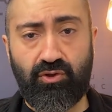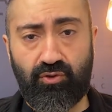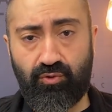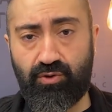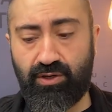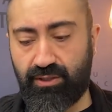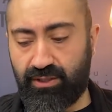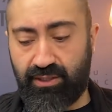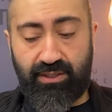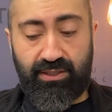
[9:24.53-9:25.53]
hookah,
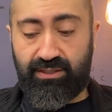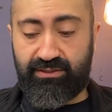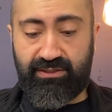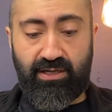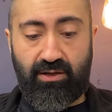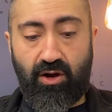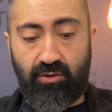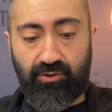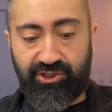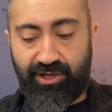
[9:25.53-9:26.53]
it's got a
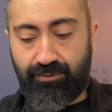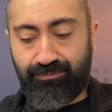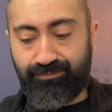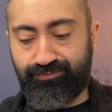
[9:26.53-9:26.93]
hollow shell